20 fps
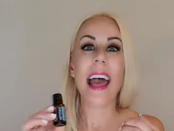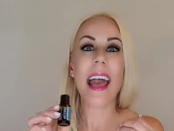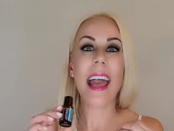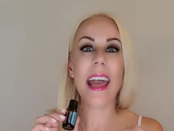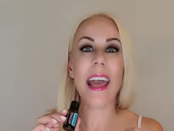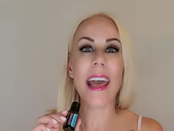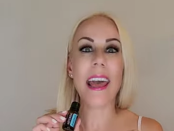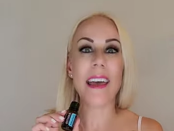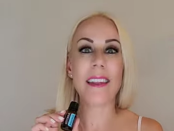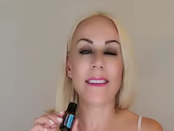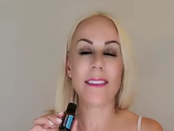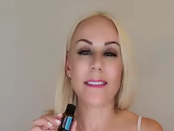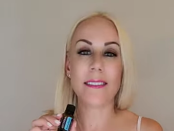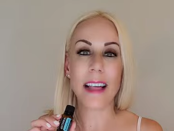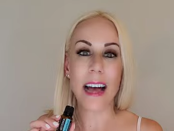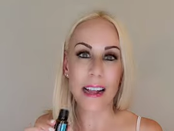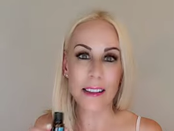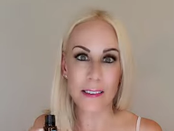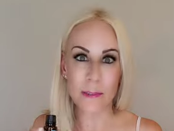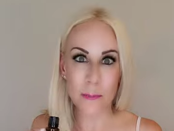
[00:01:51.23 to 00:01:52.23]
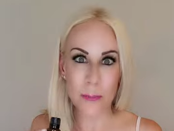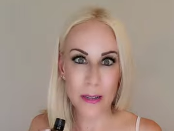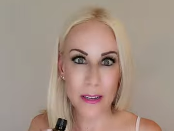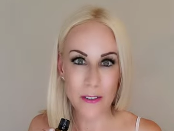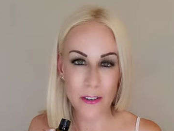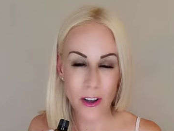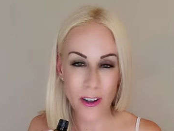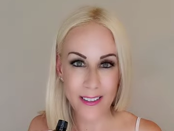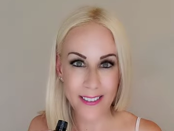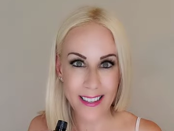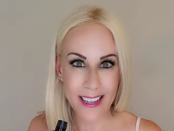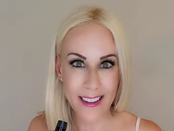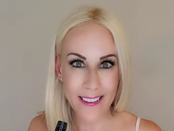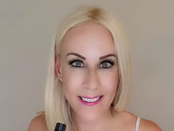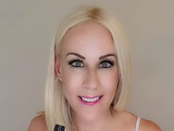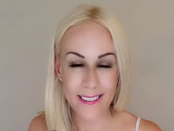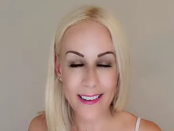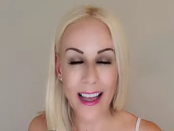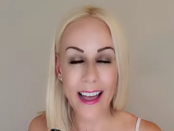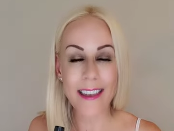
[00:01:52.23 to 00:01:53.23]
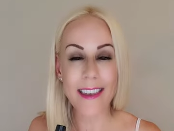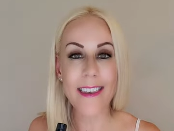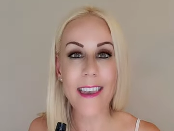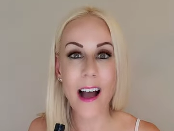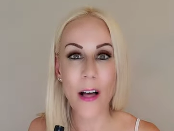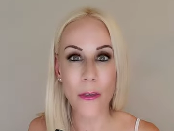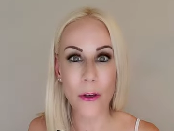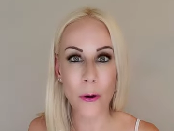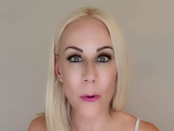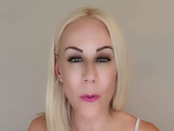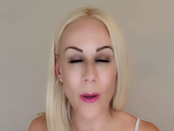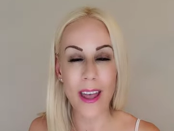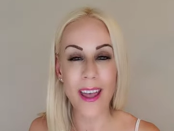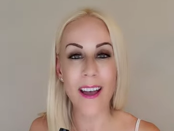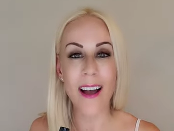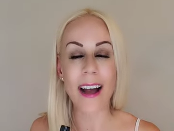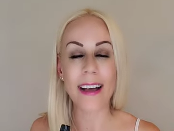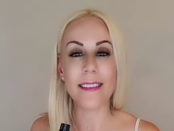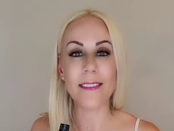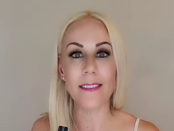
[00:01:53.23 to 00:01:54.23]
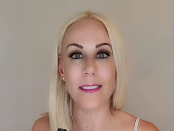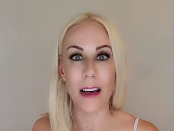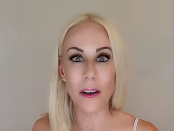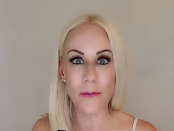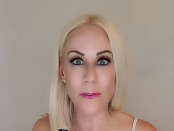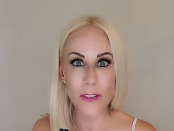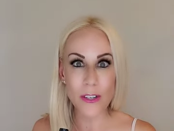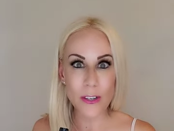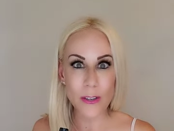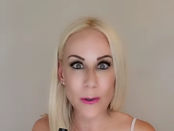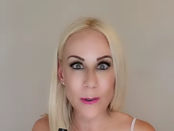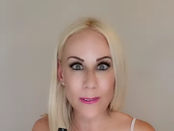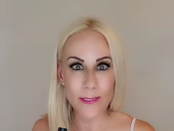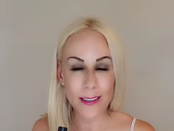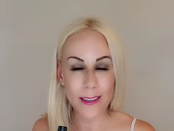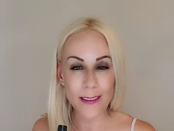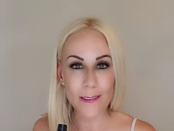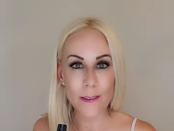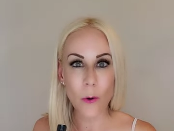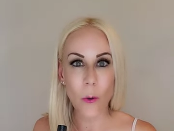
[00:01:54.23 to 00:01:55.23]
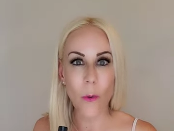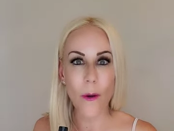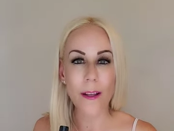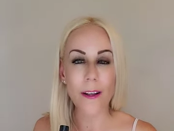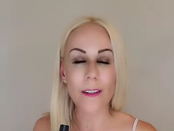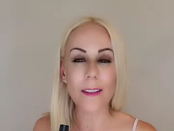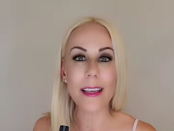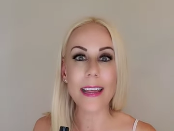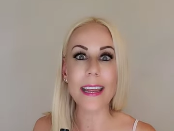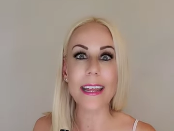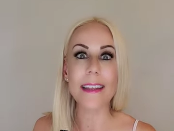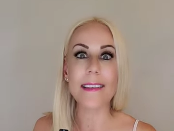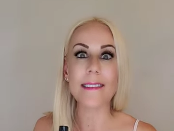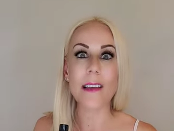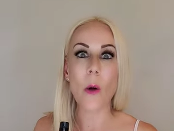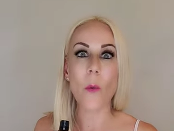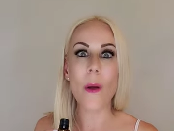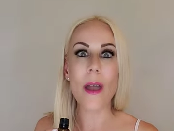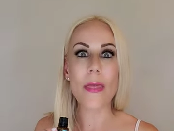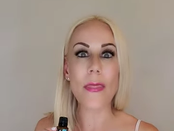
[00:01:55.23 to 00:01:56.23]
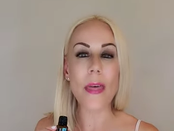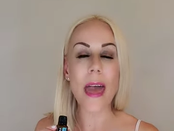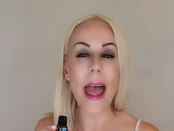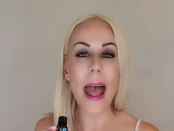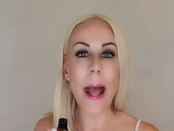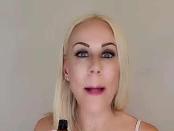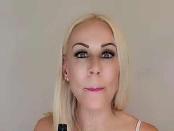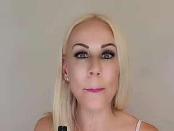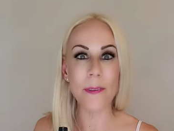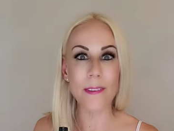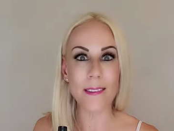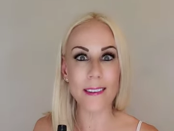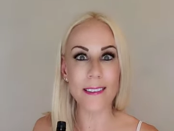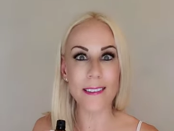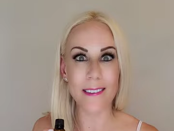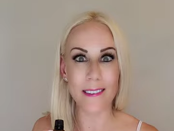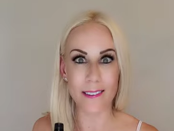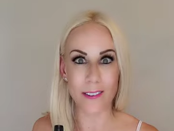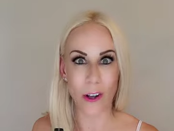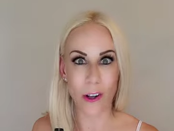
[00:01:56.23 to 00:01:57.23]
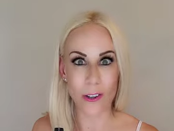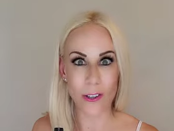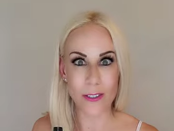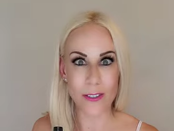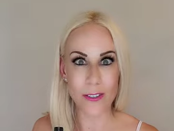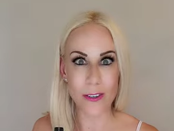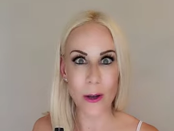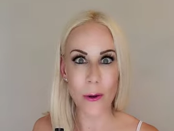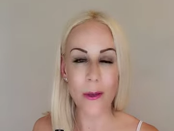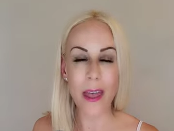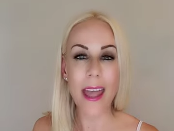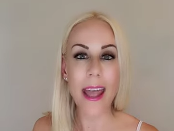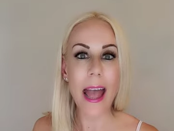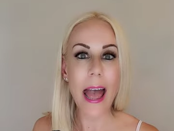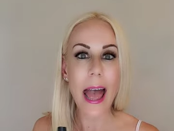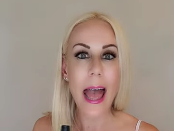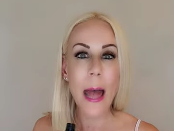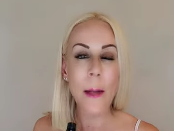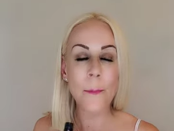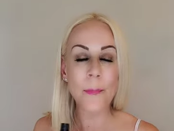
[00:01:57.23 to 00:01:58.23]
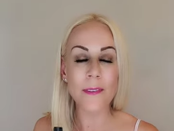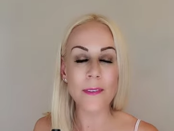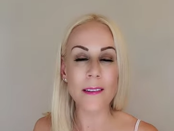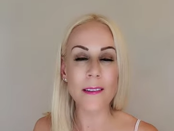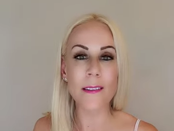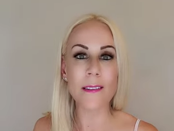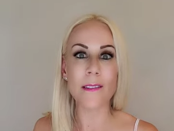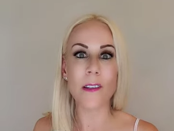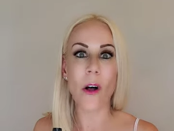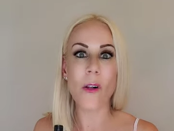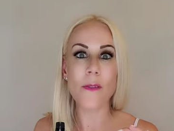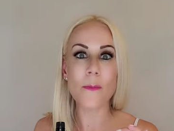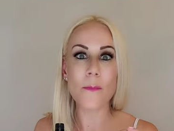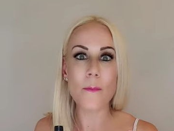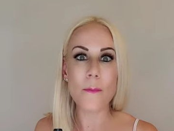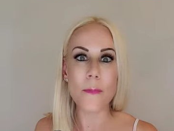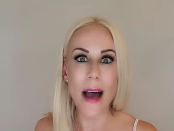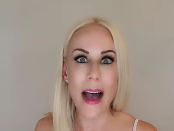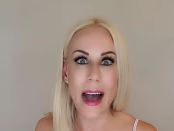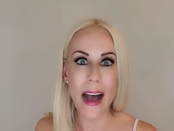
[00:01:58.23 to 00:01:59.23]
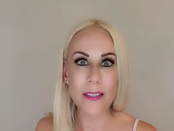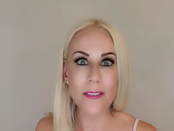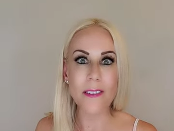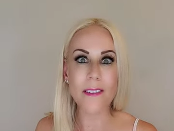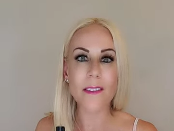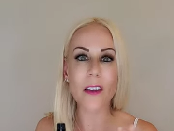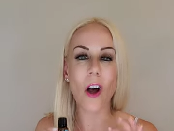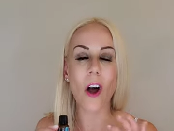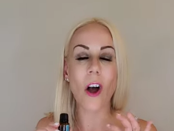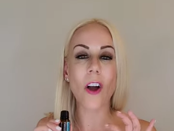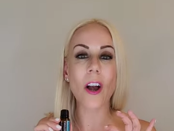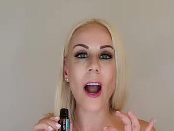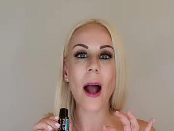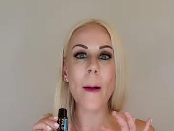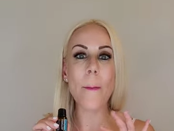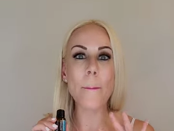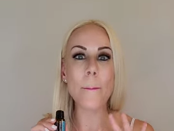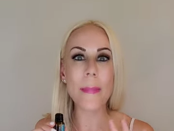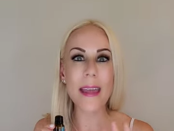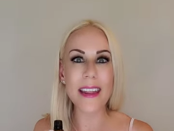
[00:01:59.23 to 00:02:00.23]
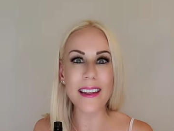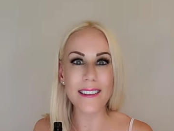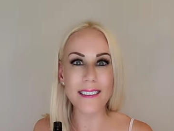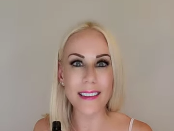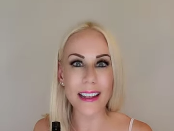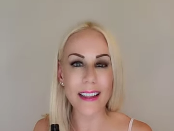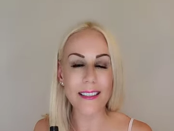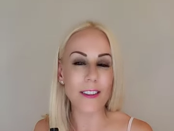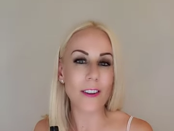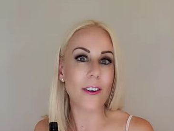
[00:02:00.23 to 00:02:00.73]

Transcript: And last but not least, another way I love to use this oil is with Epsom salt, okay? Epsom salt baths are amazing.